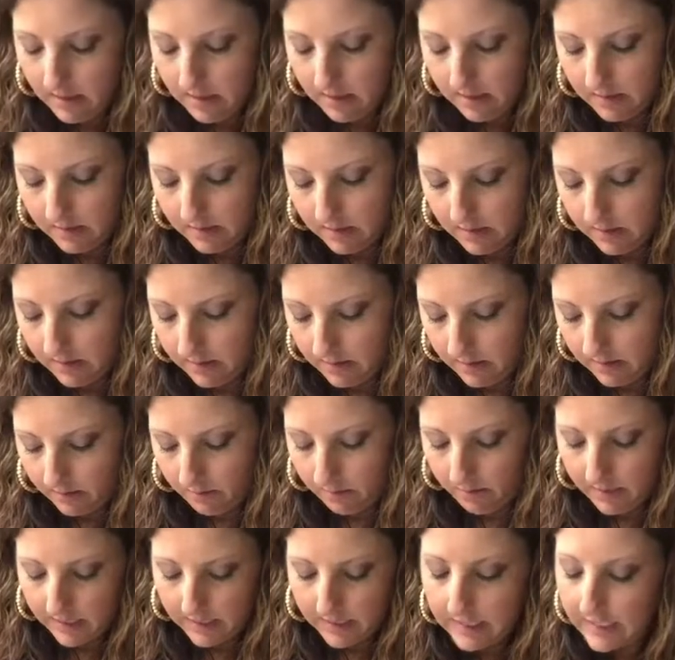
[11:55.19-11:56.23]
It's gonna look
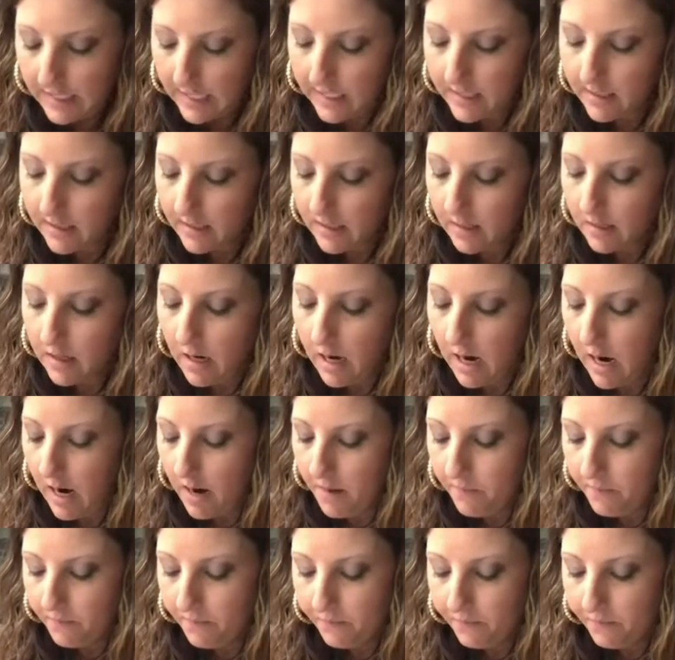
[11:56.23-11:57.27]
really nice on
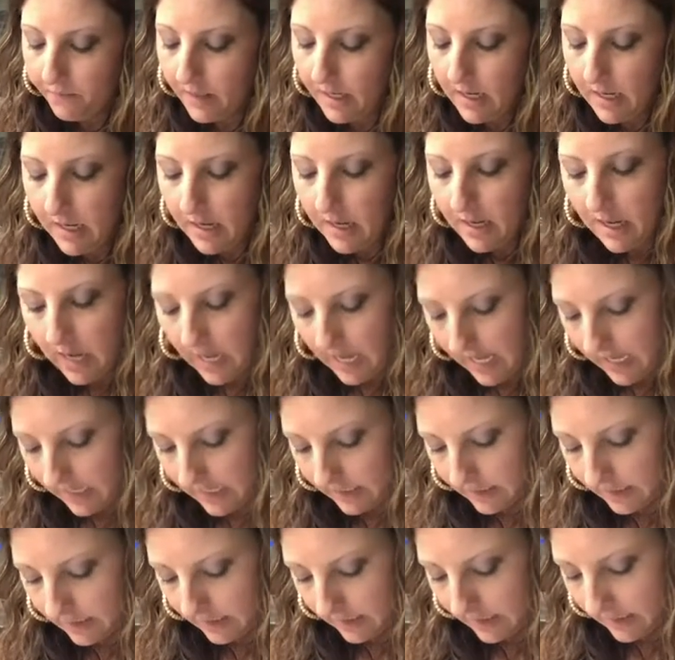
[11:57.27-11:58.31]
top
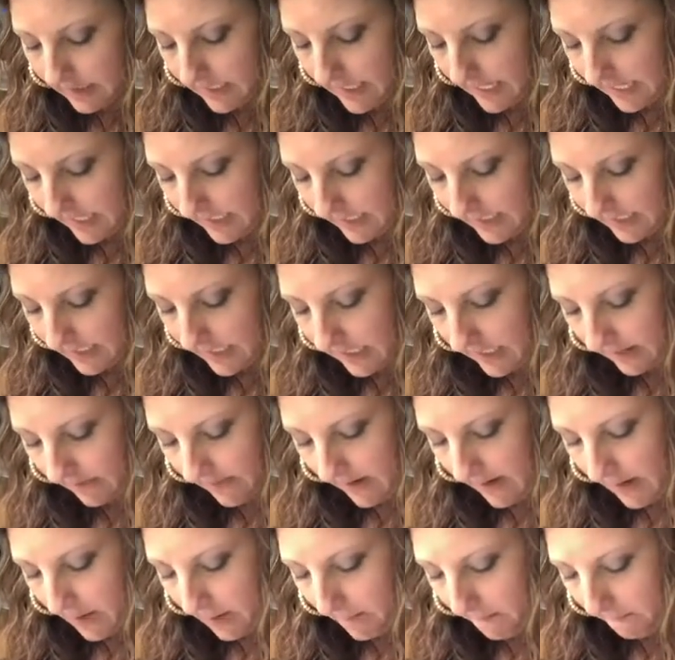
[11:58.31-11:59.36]
and it's gonna taste
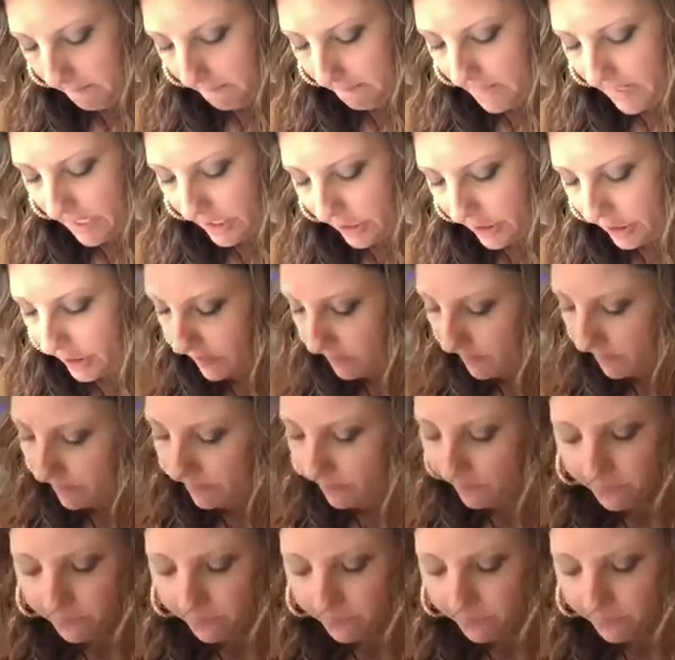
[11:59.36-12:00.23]
even better.